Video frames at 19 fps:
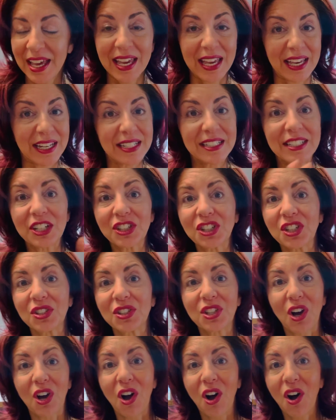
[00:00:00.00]
In addition
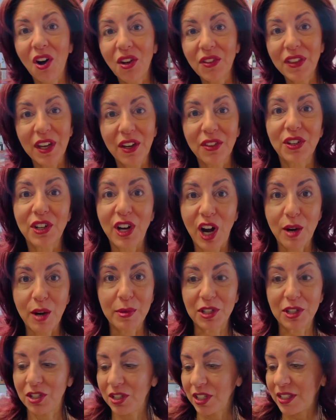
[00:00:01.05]
to all the other
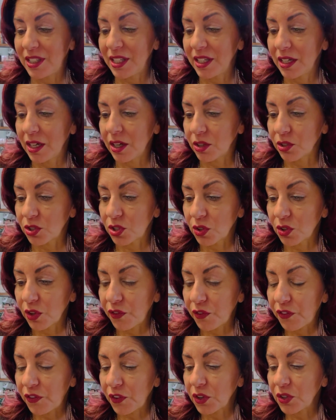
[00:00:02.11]
garbage that's in here. So the
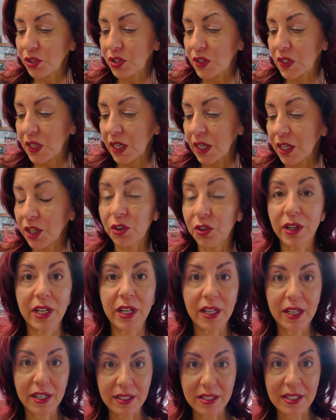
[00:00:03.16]
first
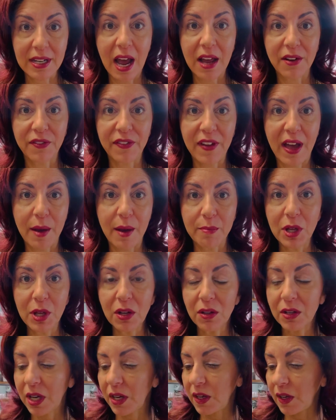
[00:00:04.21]
ingredient is non-fat
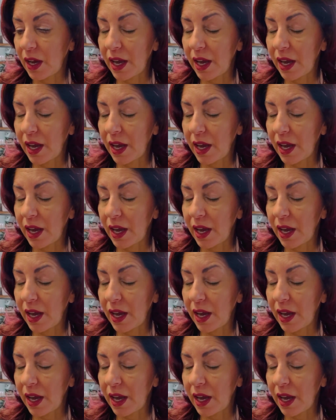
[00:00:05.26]
milk.